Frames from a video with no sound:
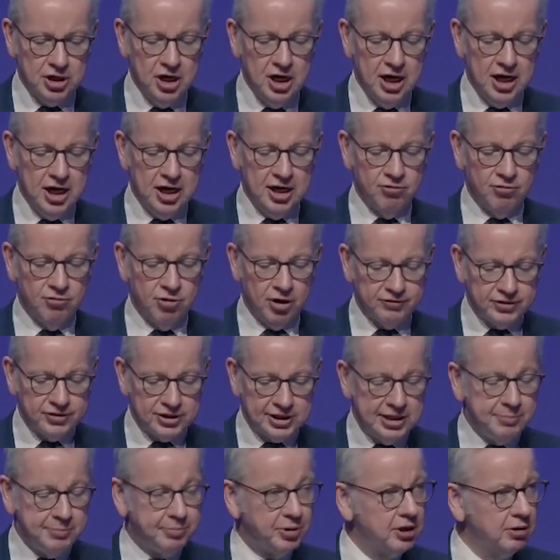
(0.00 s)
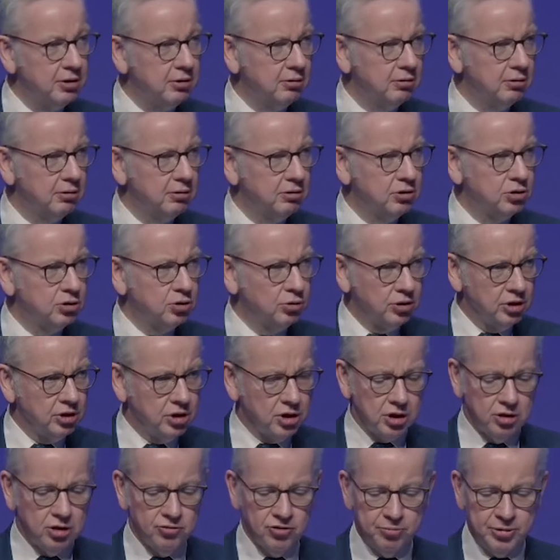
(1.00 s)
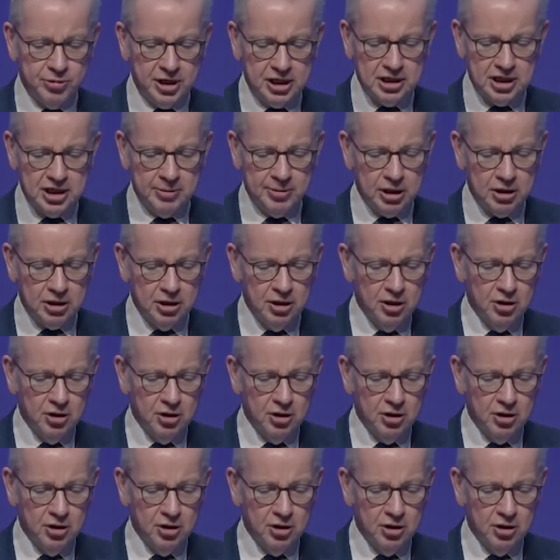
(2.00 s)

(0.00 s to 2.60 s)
in rough sleeping during the COVID pandemic,